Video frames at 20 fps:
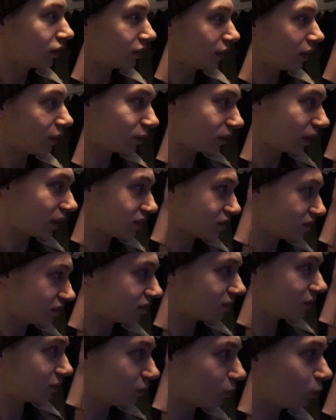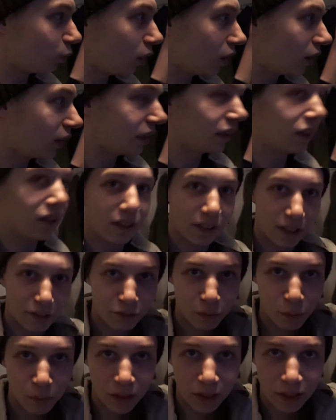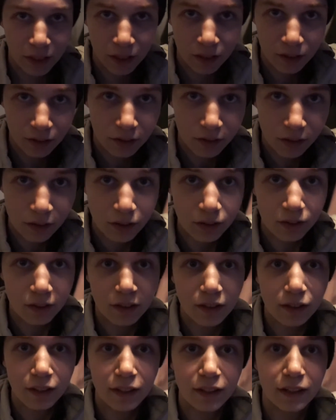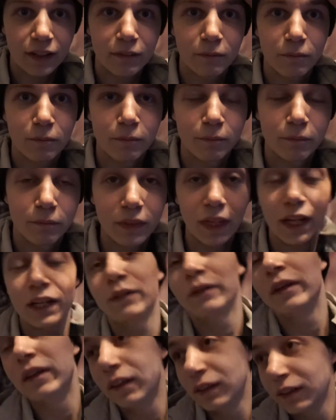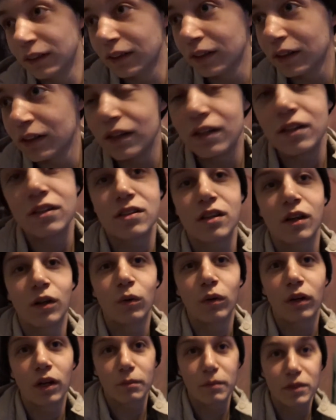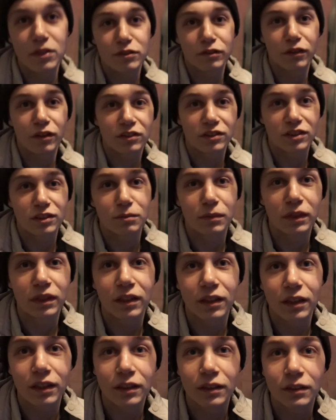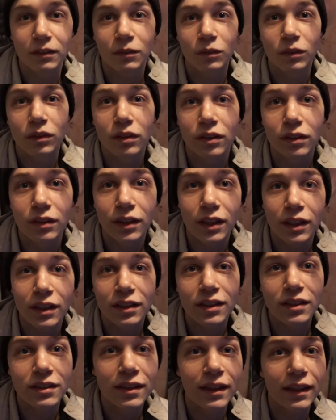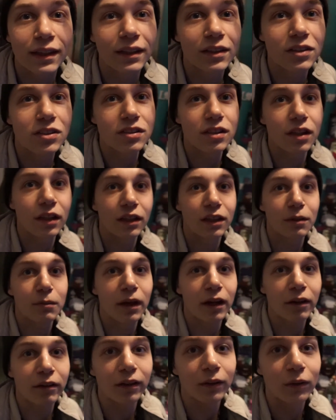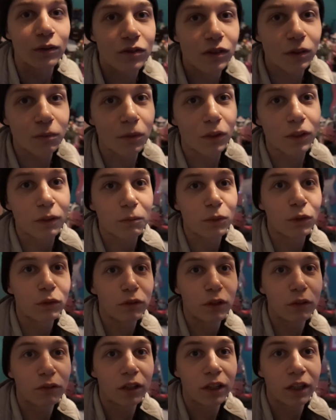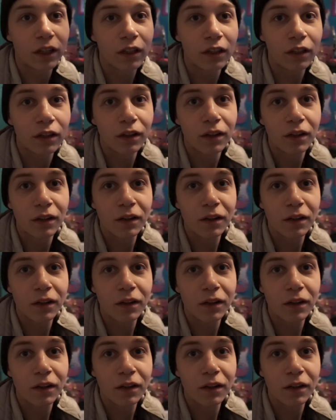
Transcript: That, that's why I have to wear a hat. Um, anyway, so I'm in Sean's in a minute and a thing is still in the background, so I'm gonna move over here.